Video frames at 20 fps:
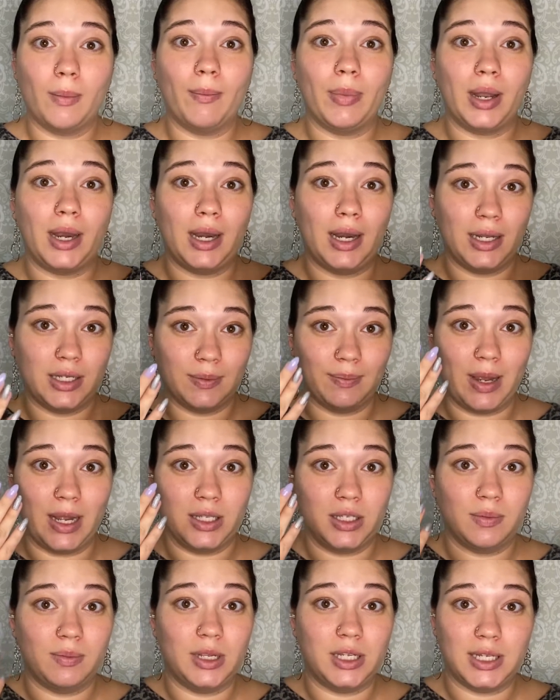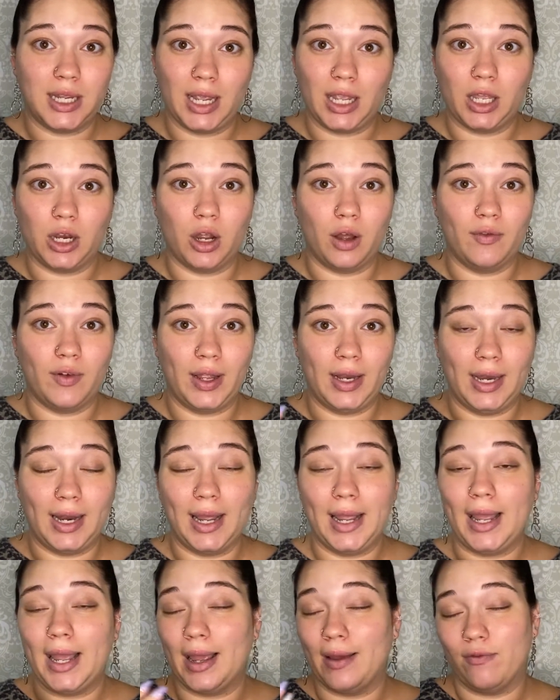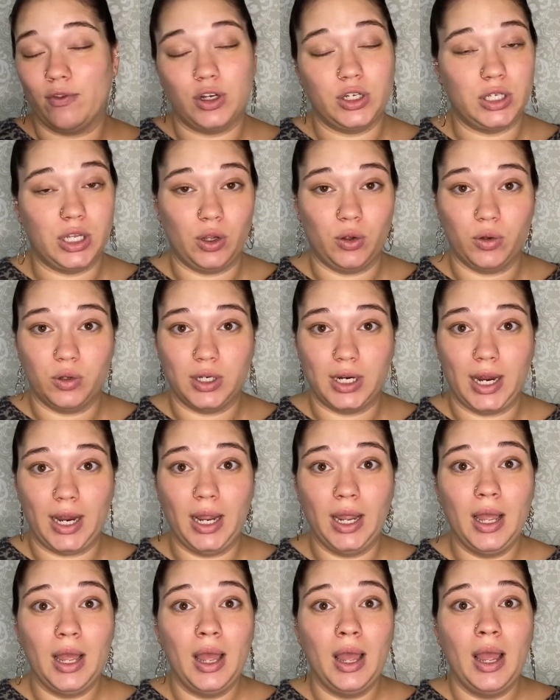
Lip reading: but it is meant to be taken off at night every single day,